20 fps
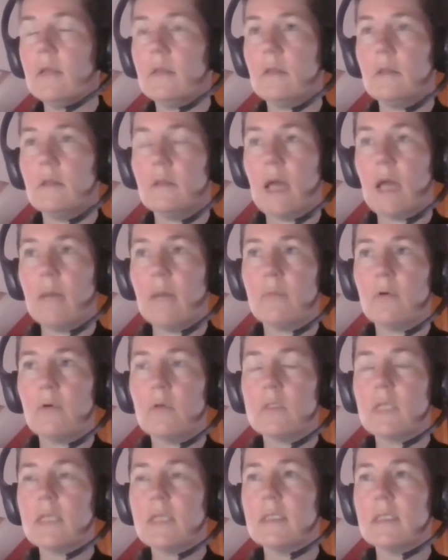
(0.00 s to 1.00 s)
that
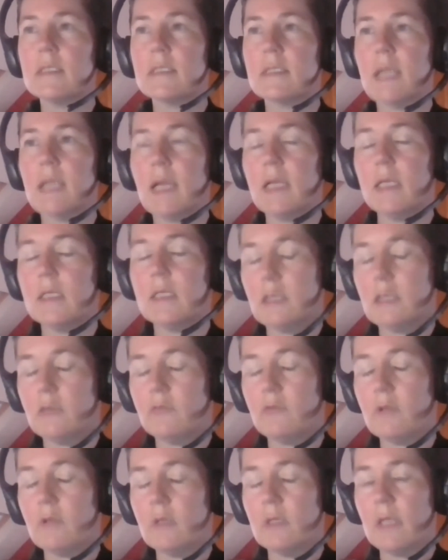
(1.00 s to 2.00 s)
process is slightly
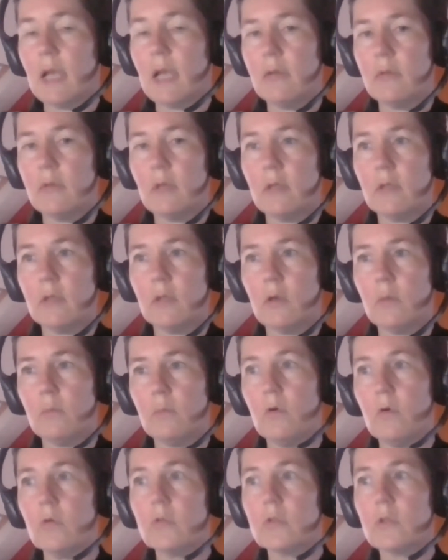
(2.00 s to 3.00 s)
different now that
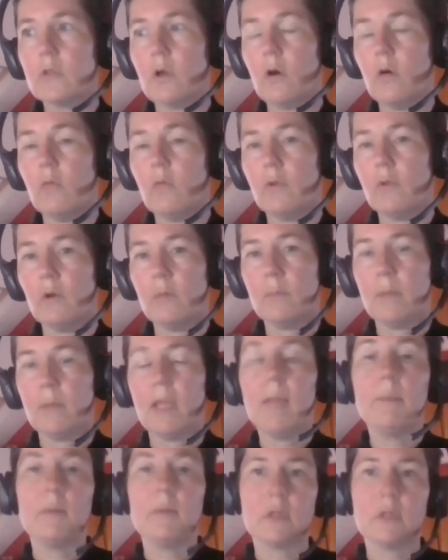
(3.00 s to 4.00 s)
most of your
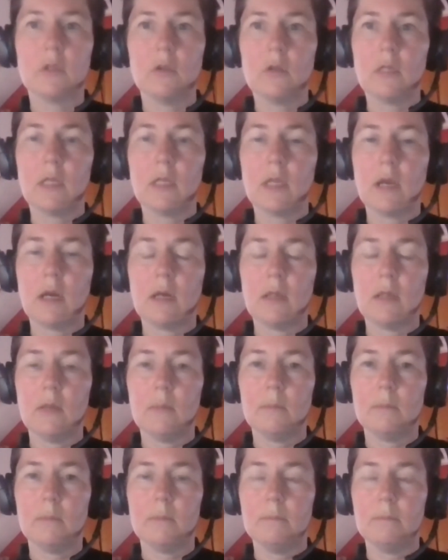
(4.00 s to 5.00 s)
papers you're looking at, you
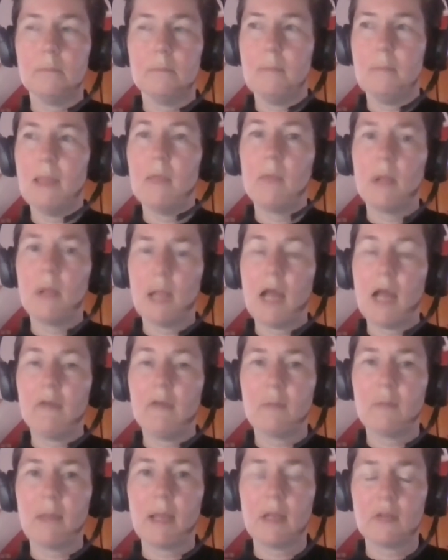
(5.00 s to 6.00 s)
may well have
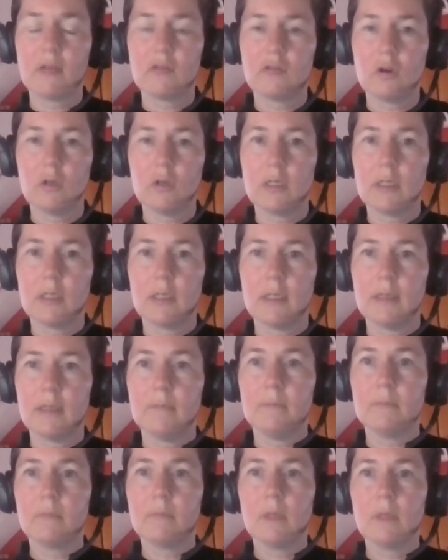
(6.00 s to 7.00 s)
them electronically.
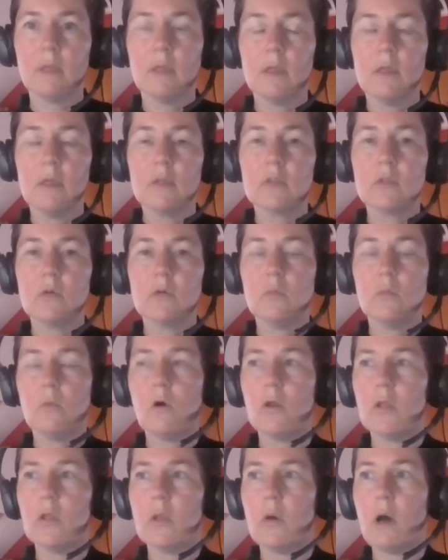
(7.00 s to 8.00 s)
So
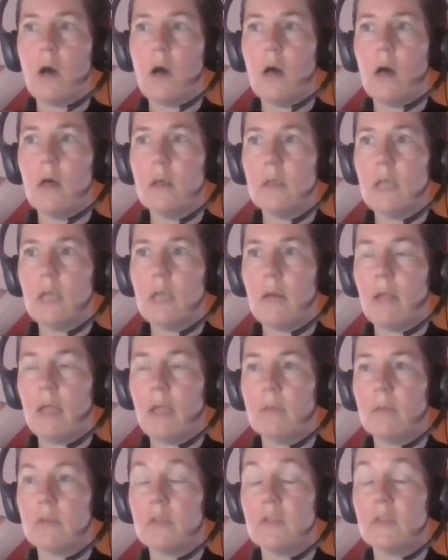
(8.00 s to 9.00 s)
what you are now
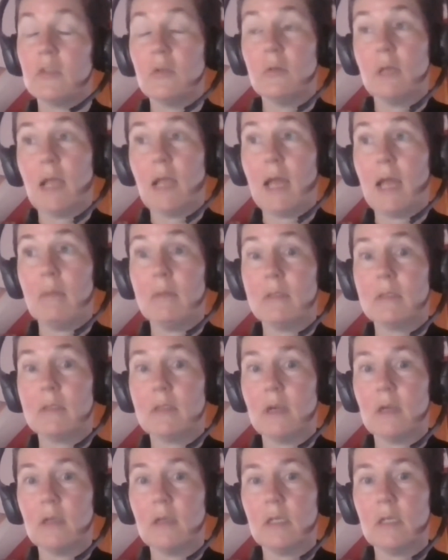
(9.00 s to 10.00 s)
able to do, and I would
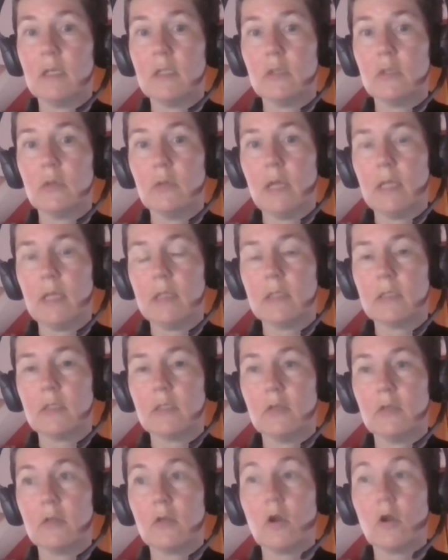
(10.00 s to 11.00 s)
certainly do, is
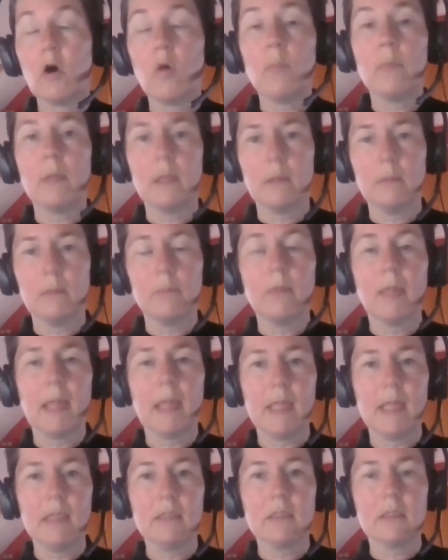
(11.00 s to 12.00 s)
to copy and
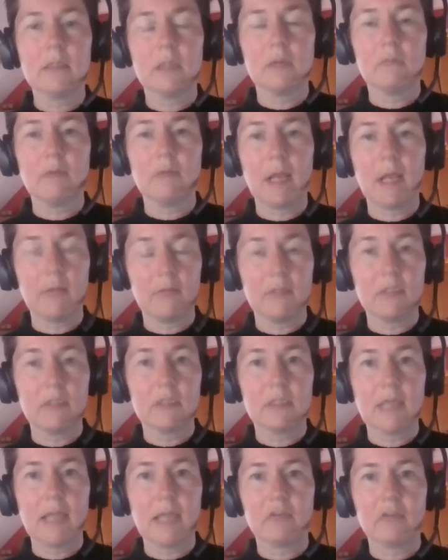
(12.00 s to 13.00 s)
paste the relevant
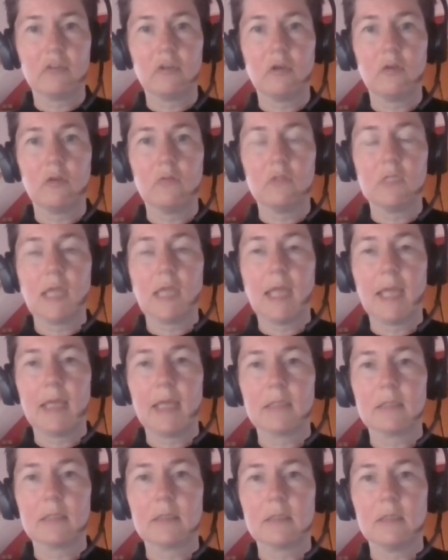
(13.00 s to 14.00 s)
section of
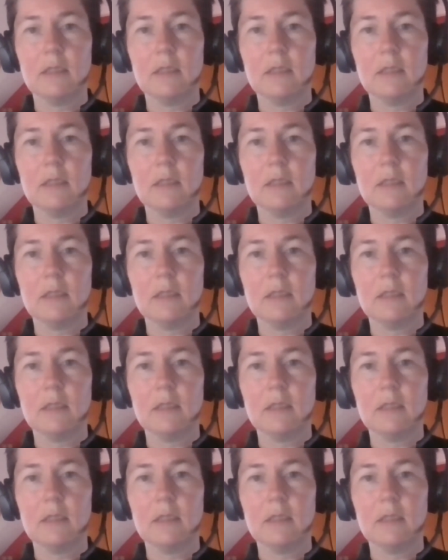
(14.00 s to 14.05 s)
text